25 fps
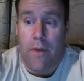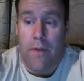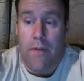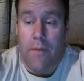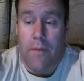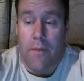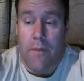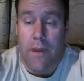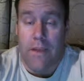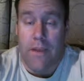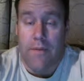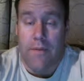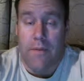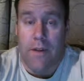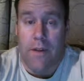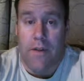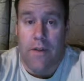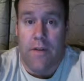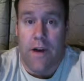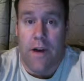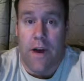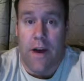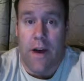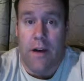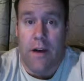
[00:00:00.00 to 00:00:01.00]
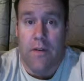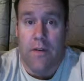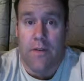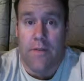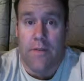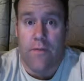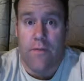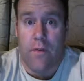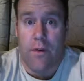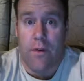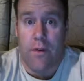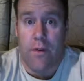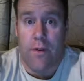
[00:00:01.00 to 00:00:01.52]
basement of a house
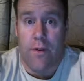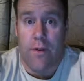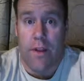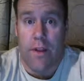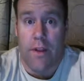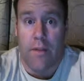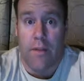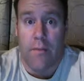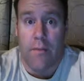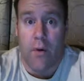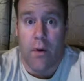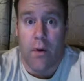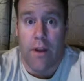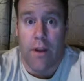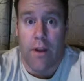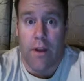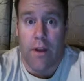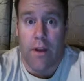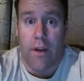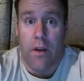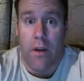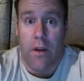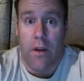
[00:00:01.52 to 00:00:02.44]
at 4:30 in the morning,